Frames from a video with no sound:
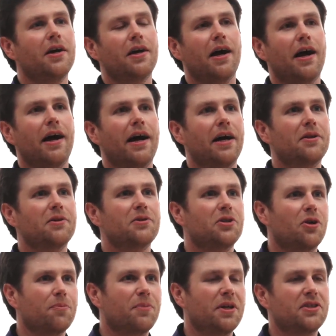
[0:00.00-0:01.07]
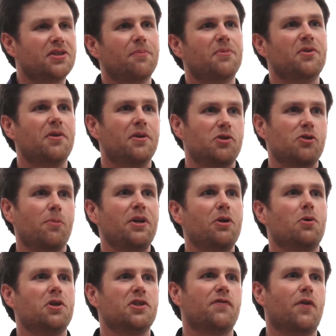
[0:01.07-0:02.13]
there would be so many
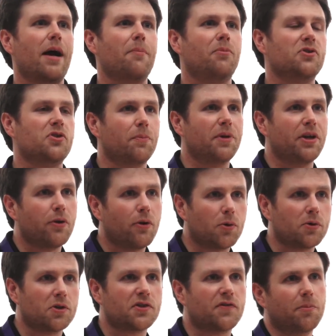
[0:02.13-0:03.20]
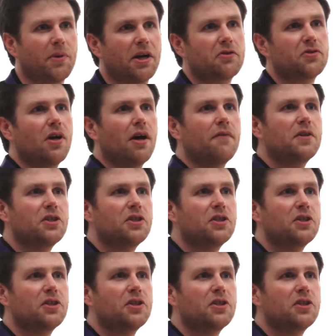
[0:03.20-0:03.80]
orders for Apple, so many orders for Microsoft.